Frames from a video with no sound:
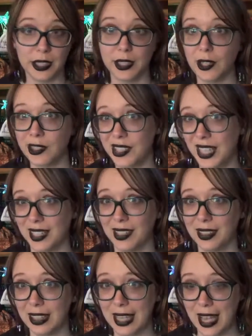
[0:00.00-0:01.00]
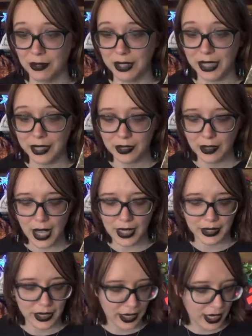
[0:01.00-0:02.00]
This also technically counts as a
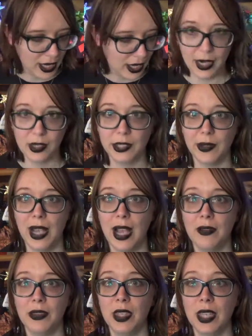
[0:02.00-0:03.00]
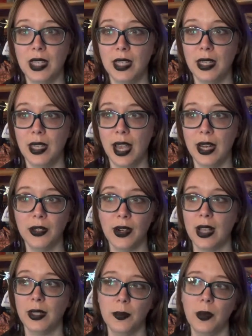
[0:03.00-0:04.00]
classic. I also have the
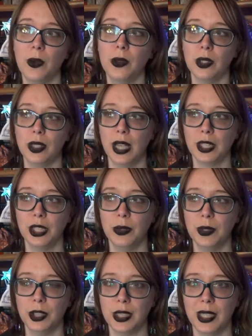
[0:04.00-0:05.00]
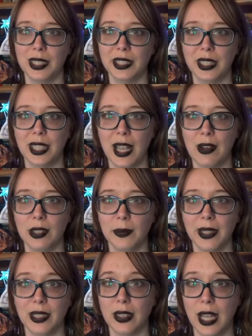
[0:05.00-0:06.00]
Edgar Allan Poe collection, which I think is going to count
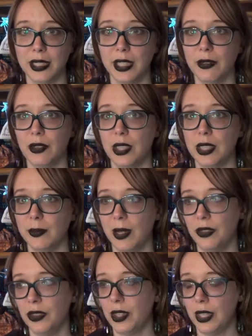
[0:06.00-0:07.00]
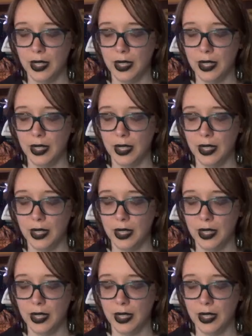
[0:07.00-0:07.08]
as my classic for this month.